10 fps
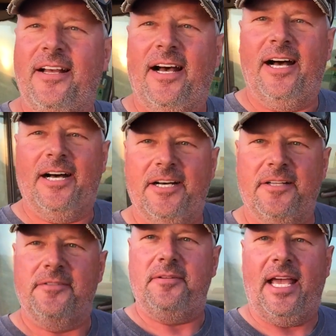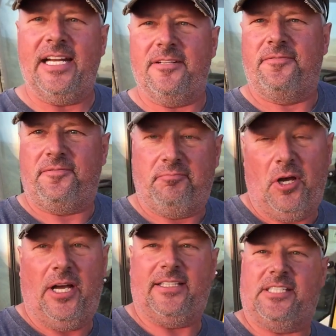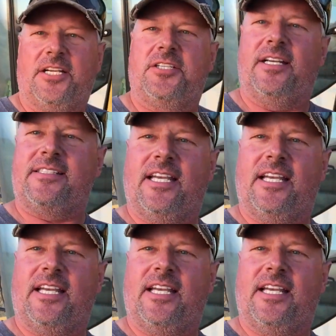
actually I'd